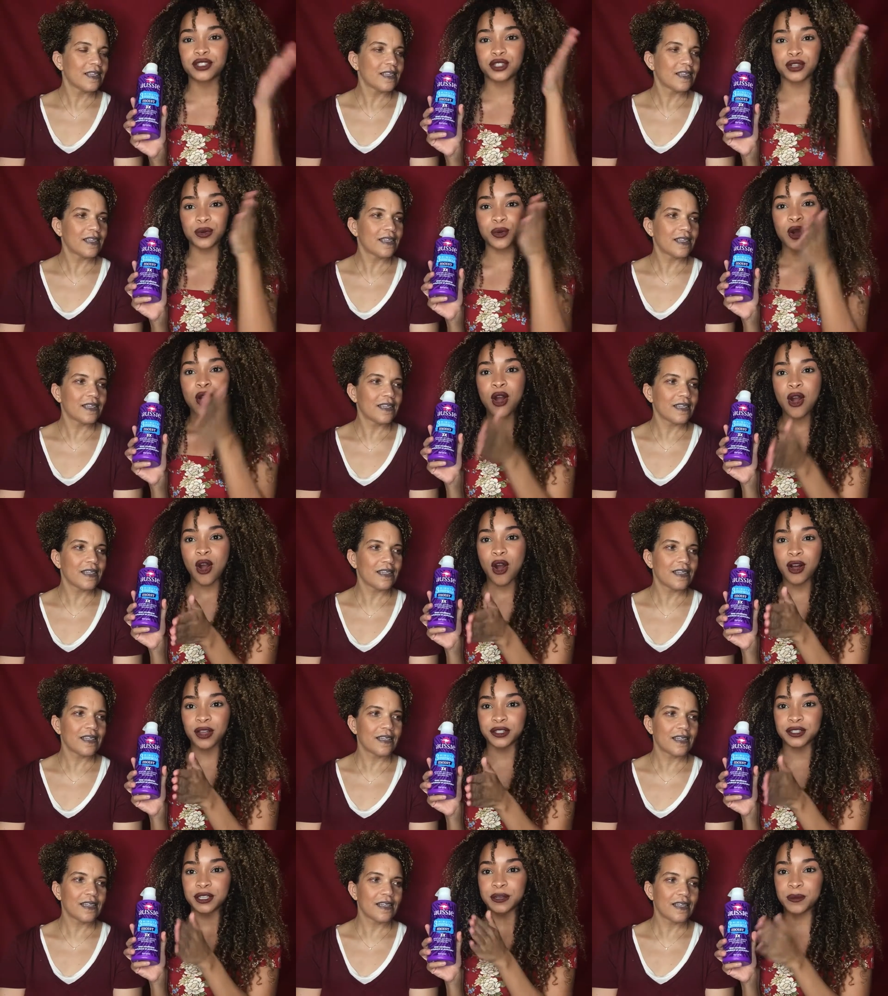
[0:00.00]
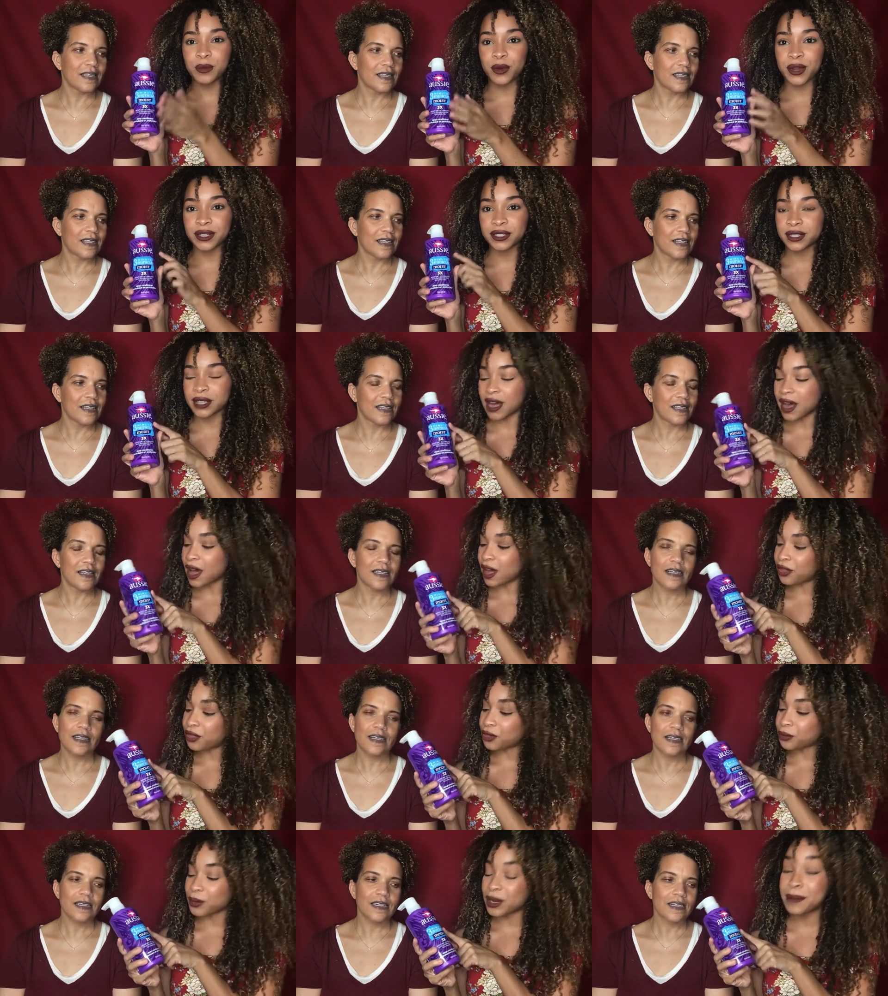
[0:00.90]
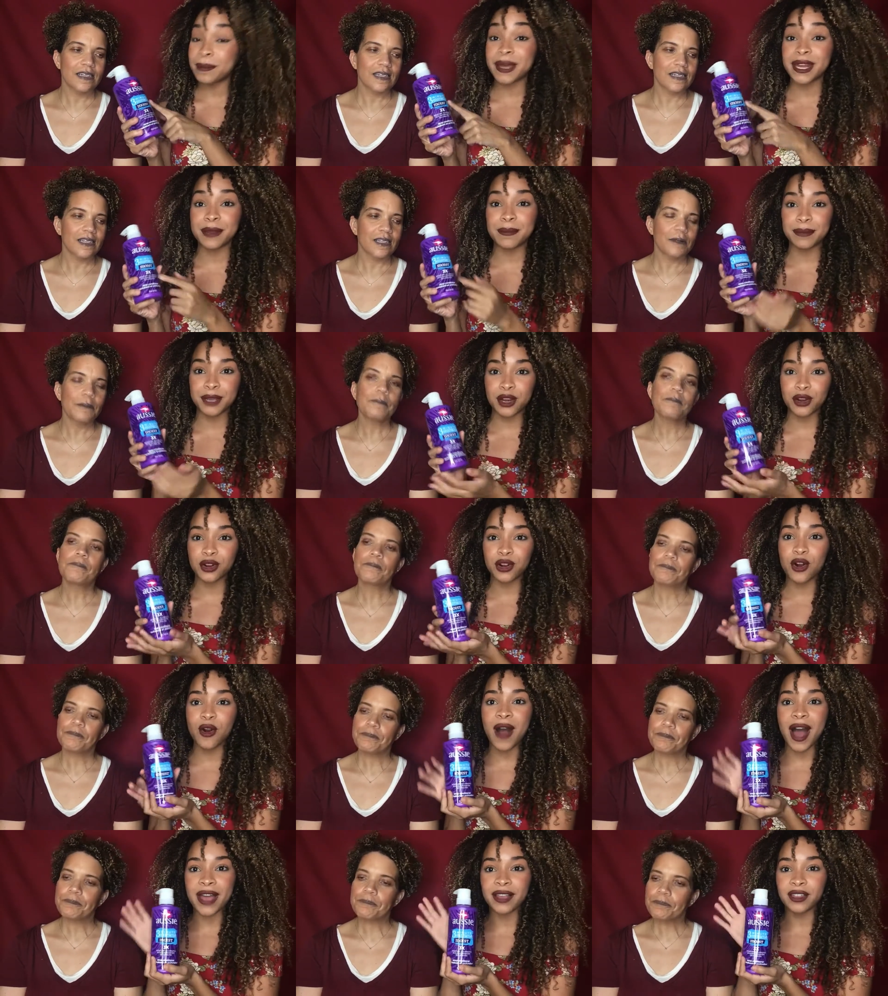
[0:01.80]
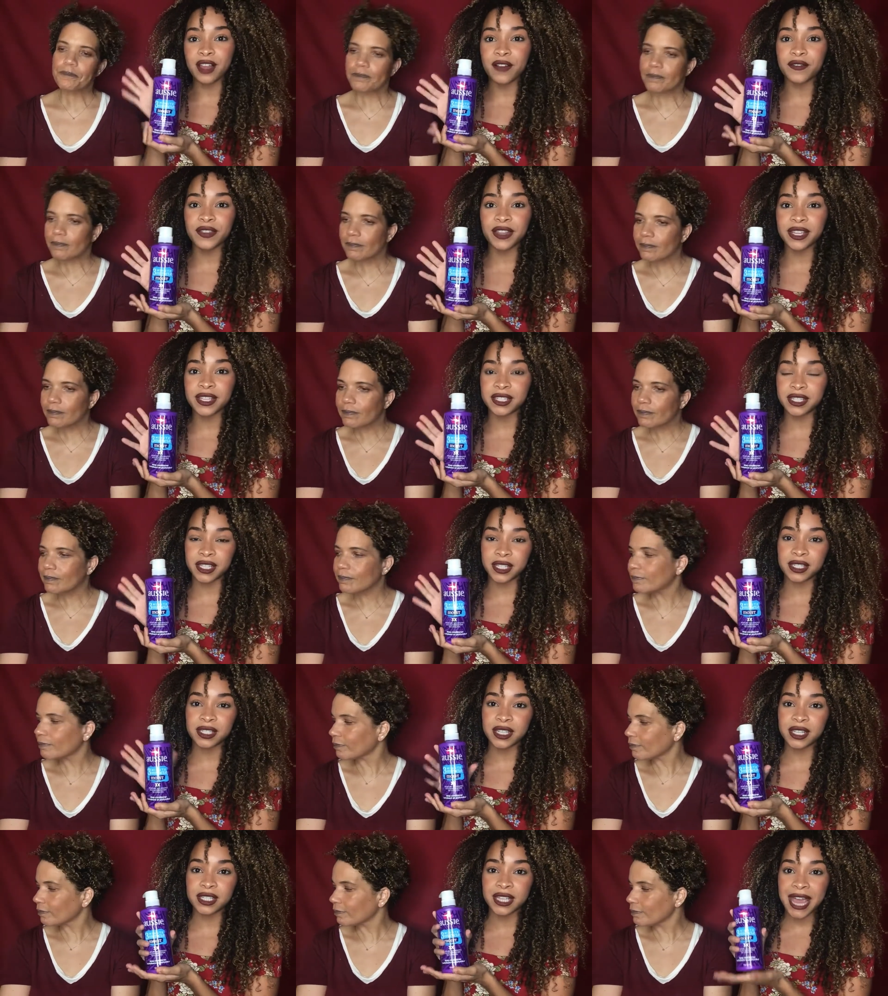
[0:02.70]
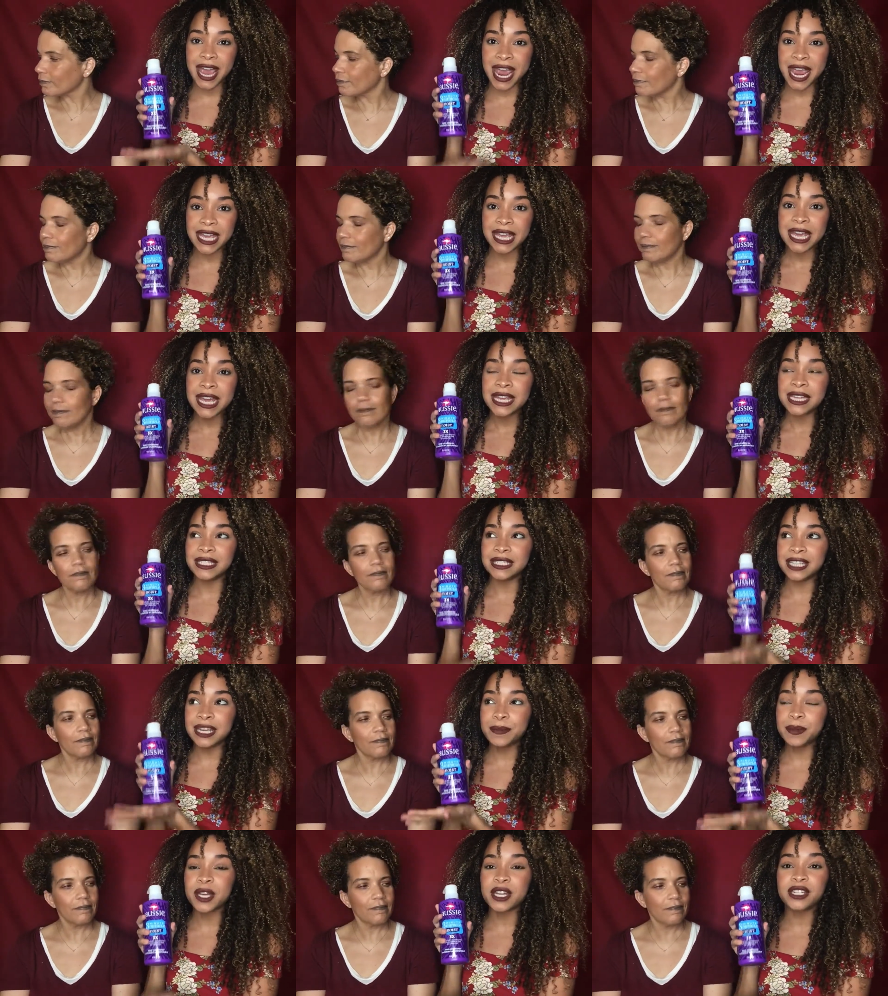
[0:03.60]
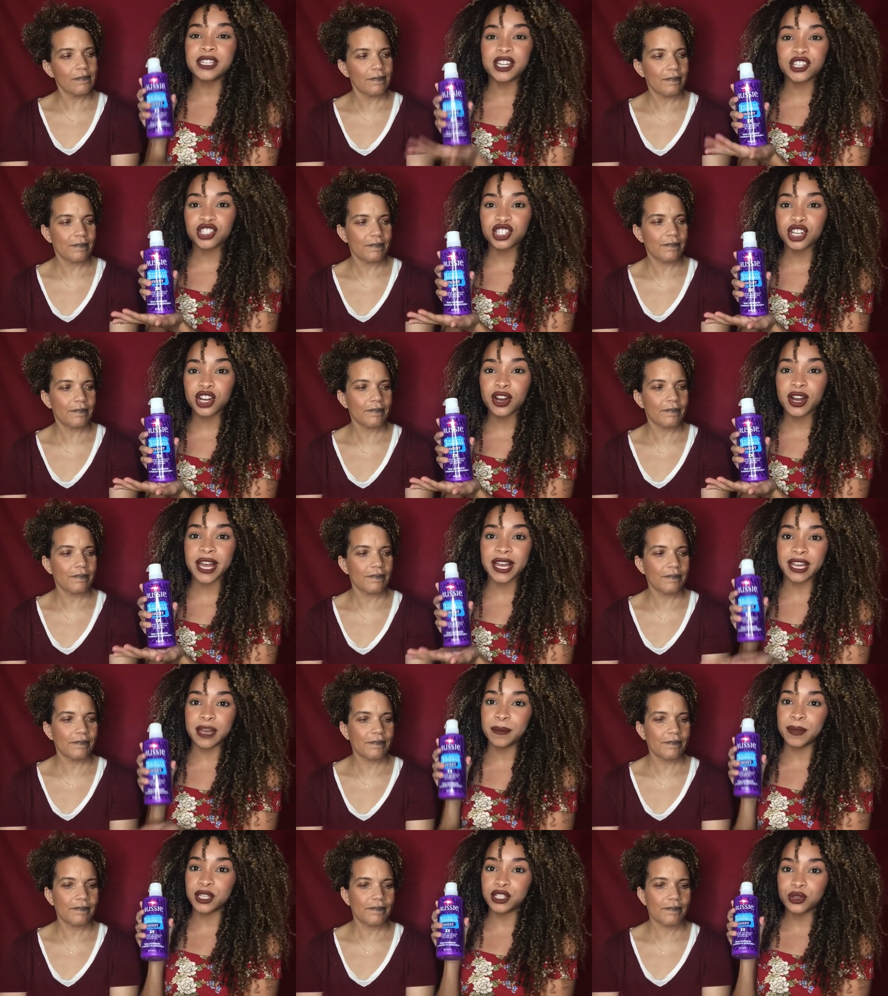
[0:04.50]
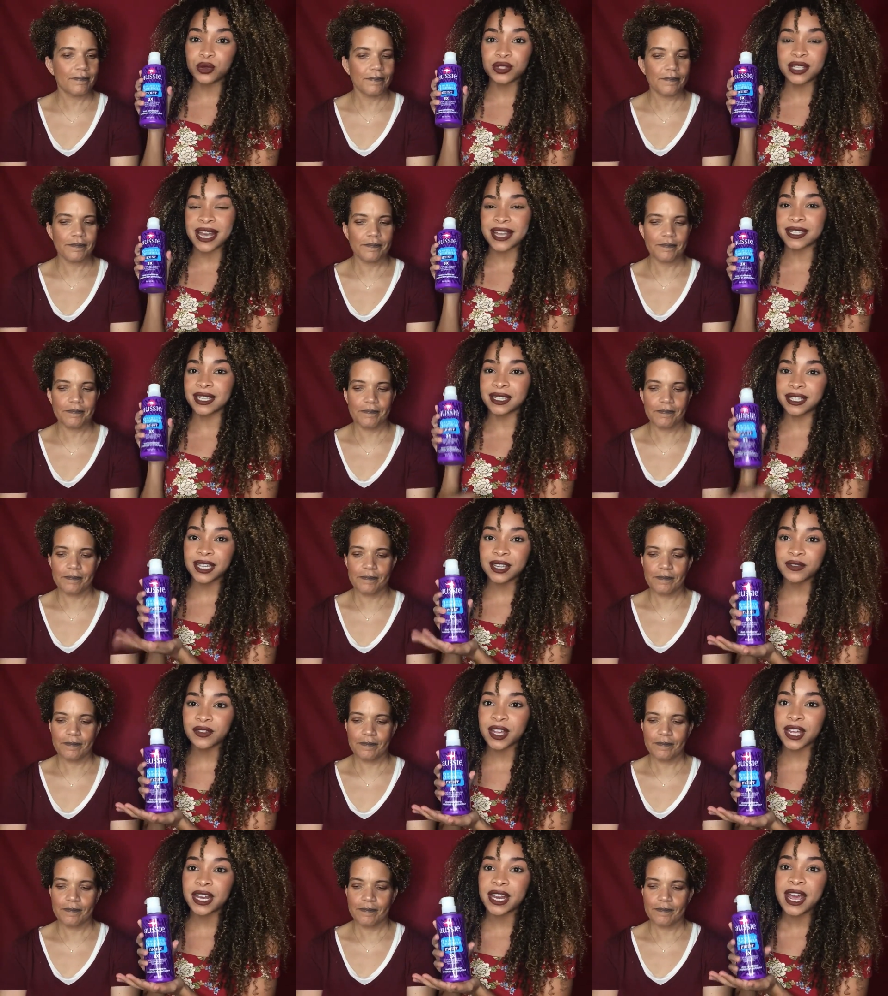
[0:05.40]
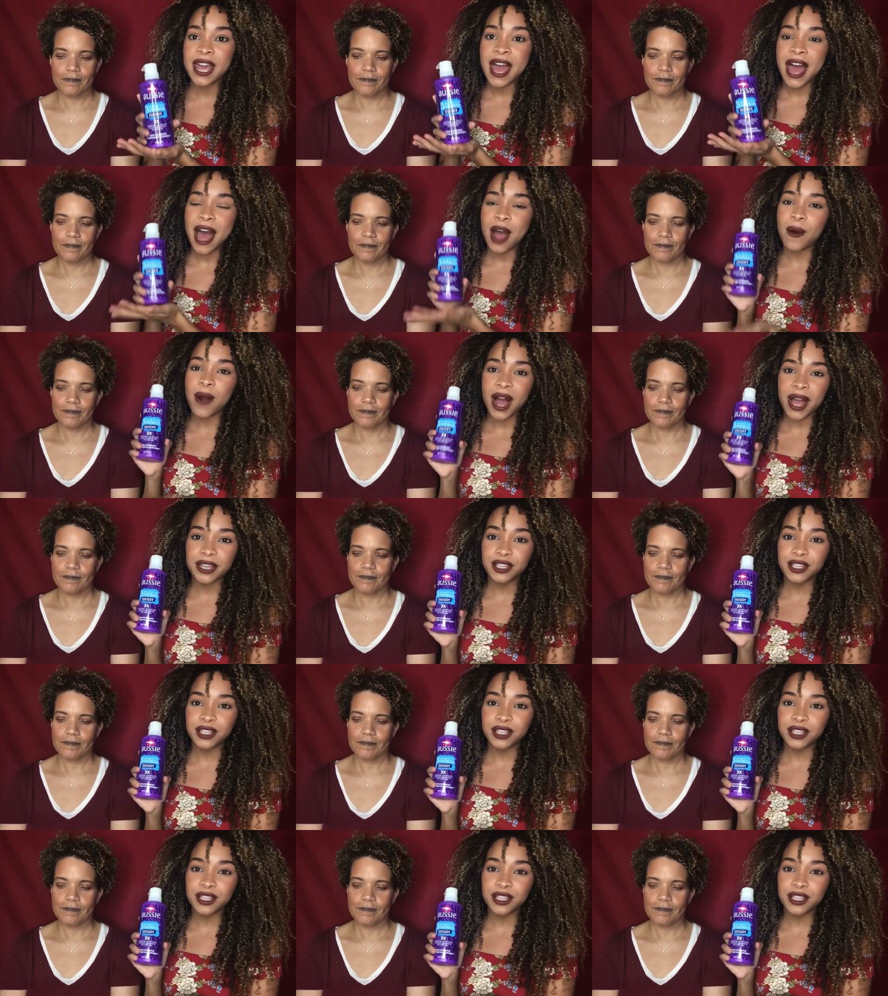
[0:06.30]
Speaker 1: to Aussie Moist uh, 3 Minute Miracle. I love this. This is a deep conditioner. It can be used as a leave-in. How I